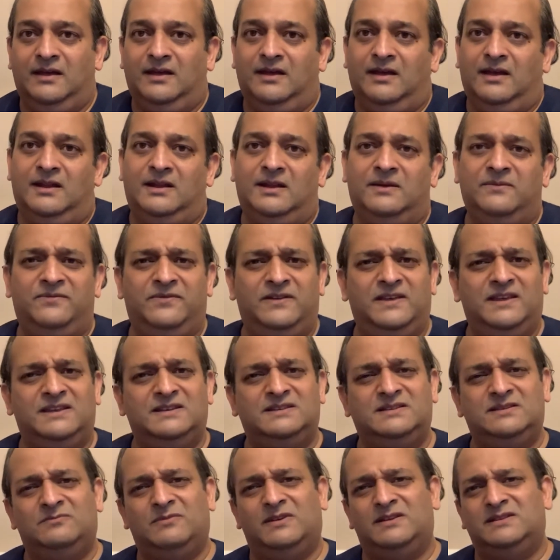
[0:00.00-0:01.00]
And I'm thinking
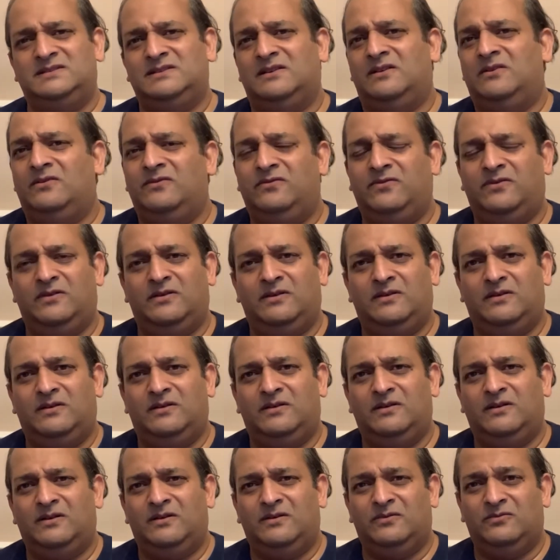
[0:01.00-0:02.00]
to myself,
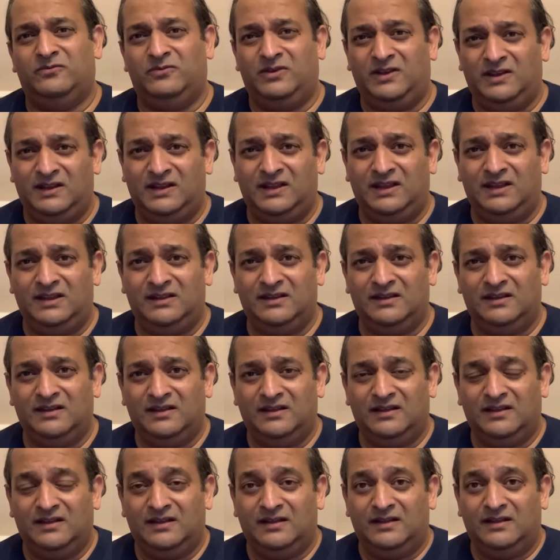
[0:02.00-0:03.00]
really?
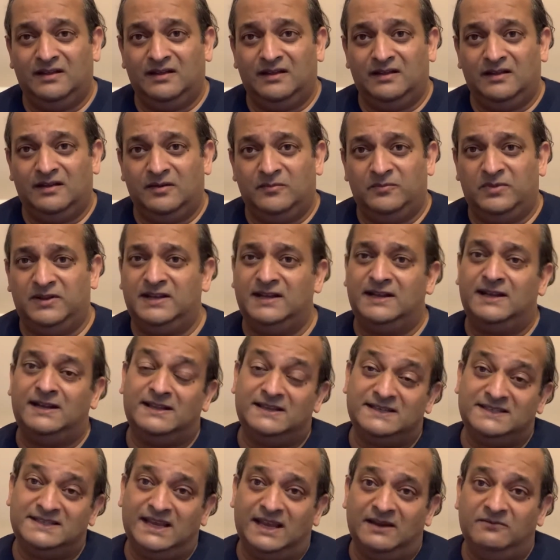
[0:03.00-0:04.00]
But then at the
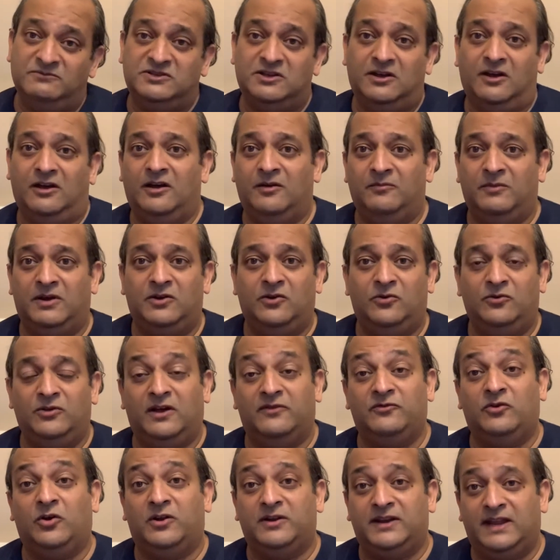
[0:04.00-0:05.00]
same time, I know that I've
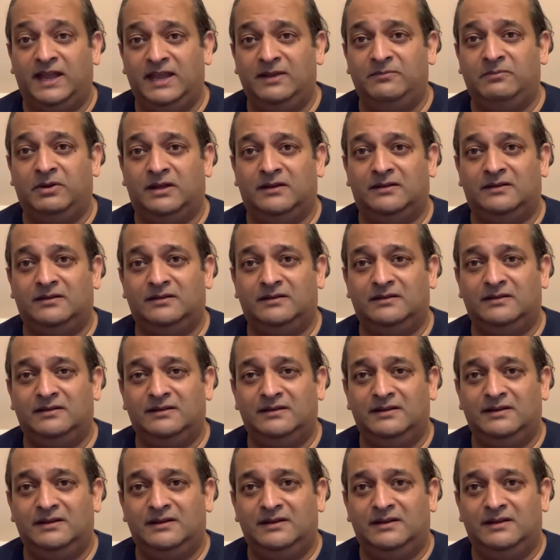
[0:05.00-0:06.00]
got a neighbour,
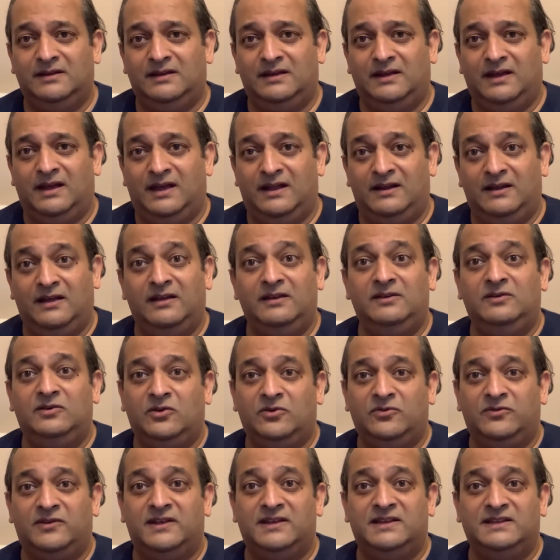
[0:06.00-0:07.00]
and I know
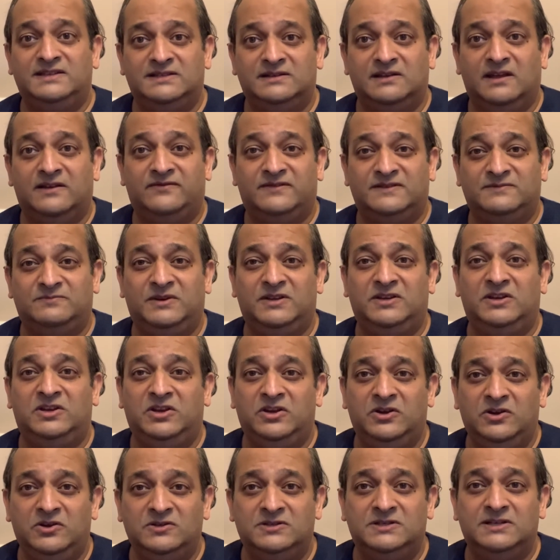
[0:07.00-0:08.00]
that his life has been
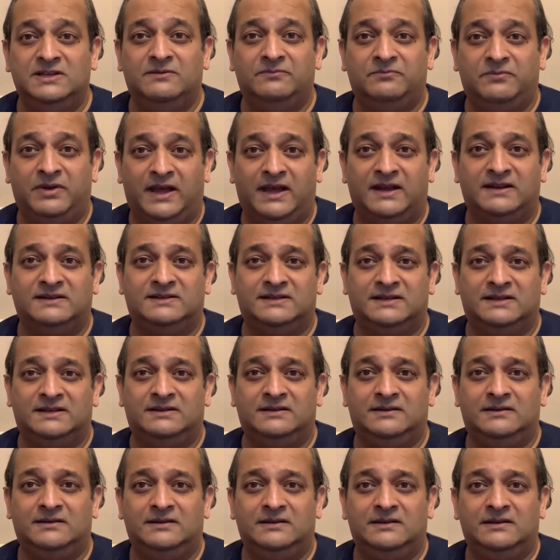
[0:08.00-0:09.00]
hugely impacted
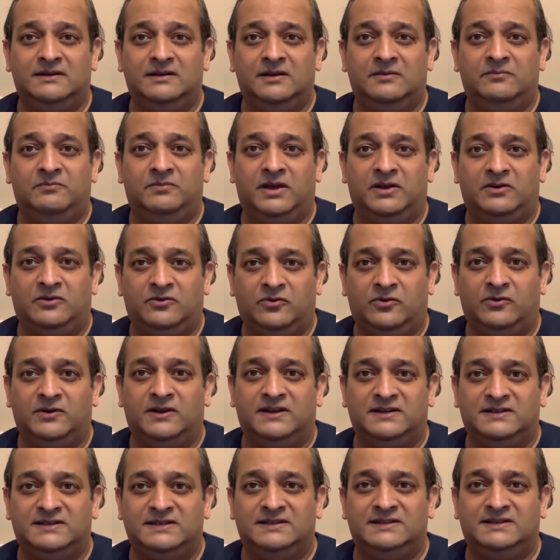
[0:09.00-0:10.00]
by chronic
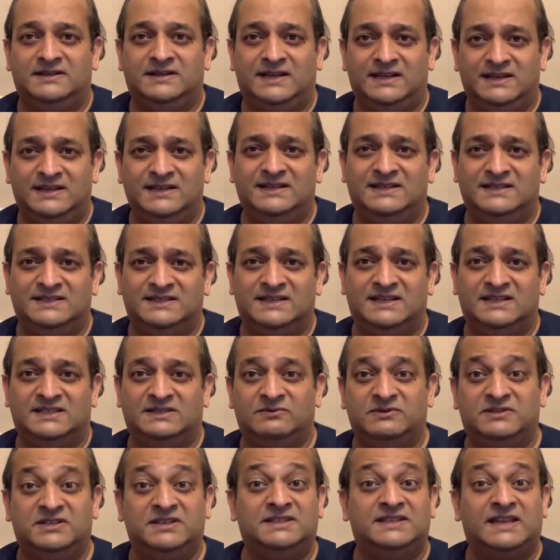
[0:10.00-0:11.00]
kidney disease,
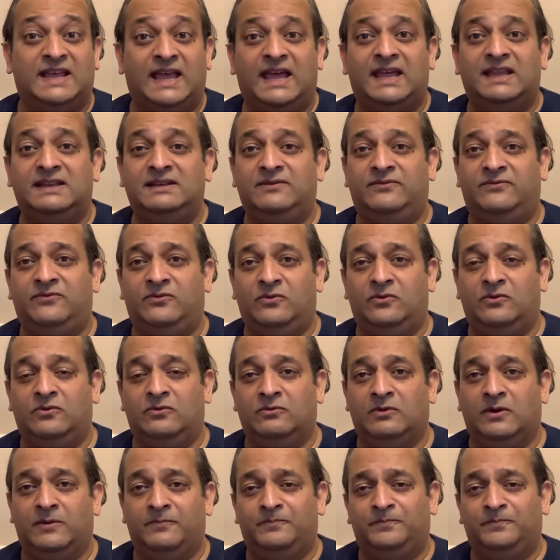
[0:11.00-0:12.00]
which he's had for